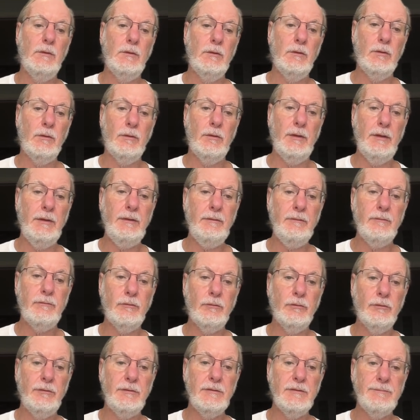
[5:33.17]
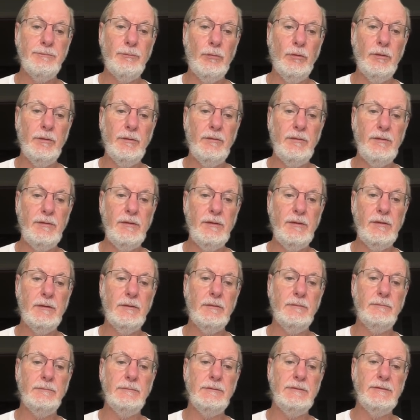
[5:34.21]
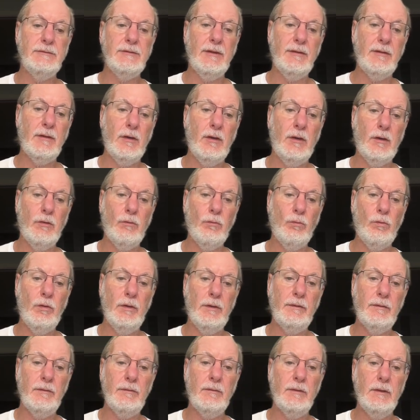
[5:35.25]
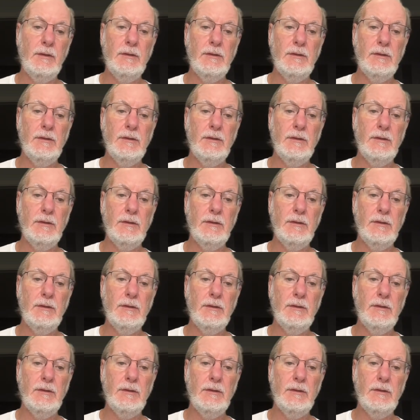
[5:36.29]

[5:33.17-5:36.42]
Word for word: All right, so this point here is at R1.